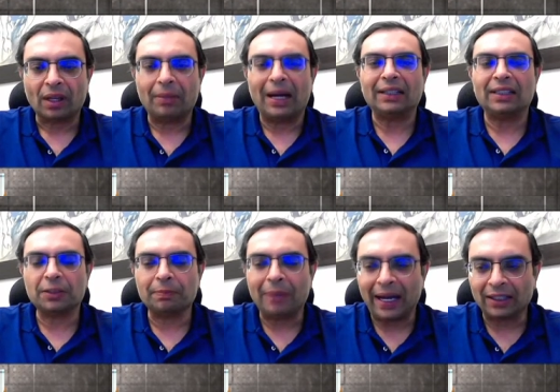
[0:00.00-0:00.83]
by
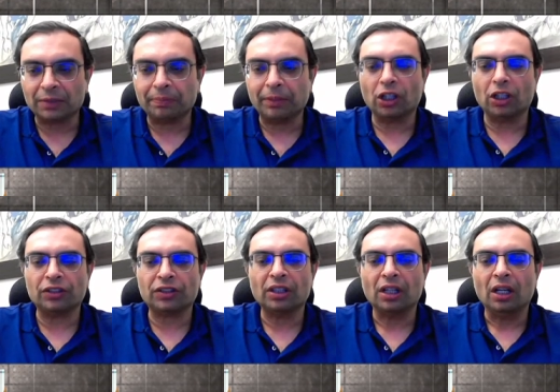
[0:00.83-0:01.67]
these banks
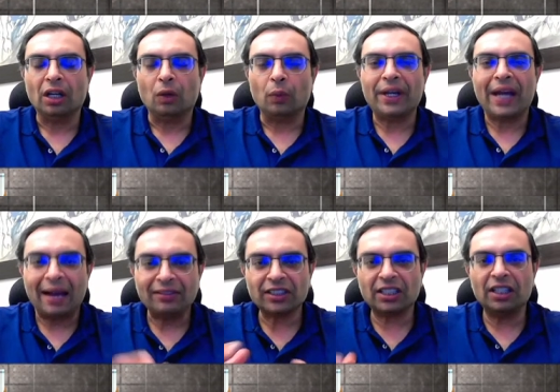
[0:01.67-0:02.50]
because we
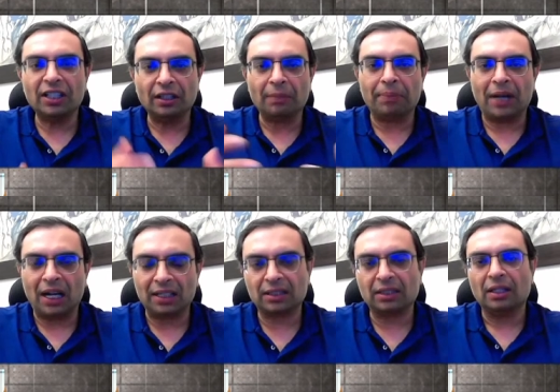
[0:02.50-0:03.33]
have seen in the
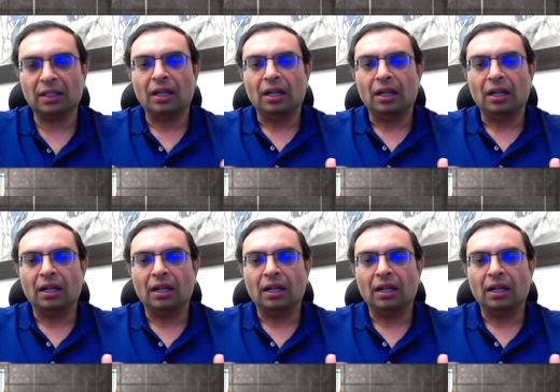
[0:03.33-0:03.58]
past,